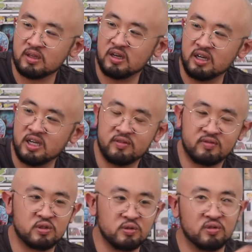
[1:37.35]
I have
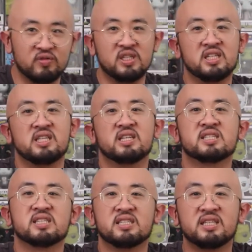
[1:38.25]
two of
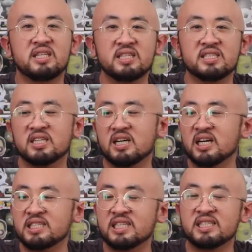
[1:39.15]
these. These are
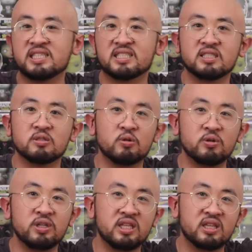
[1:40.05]
identical.
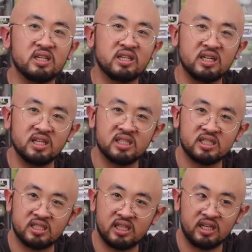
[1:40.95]
Only thing
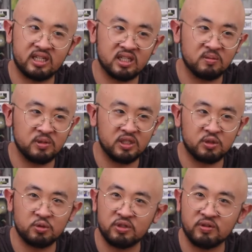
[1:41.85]
is they come in
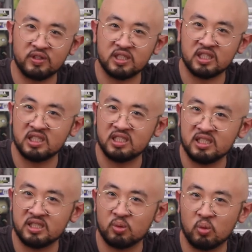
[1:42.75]
two different
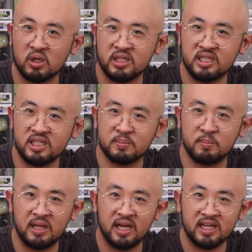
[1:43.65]
colors. One is
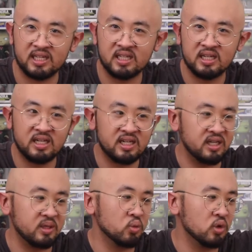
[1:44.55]
black
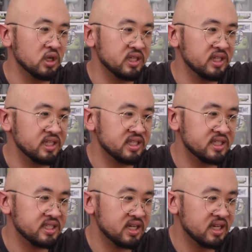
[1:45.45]
and one
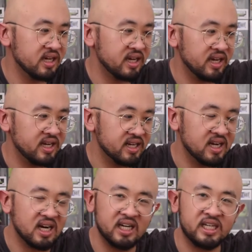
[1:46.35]
is an
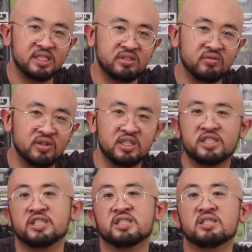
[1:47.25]
ice
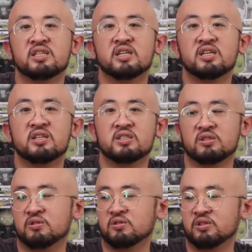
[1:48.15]
version.
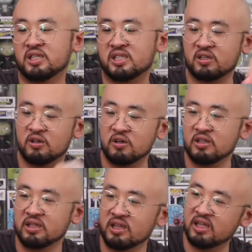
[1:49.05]
So it's
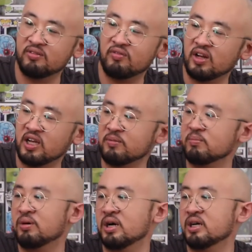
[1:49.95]
called La Flamme
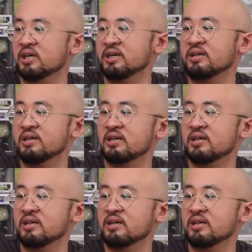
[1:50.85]
by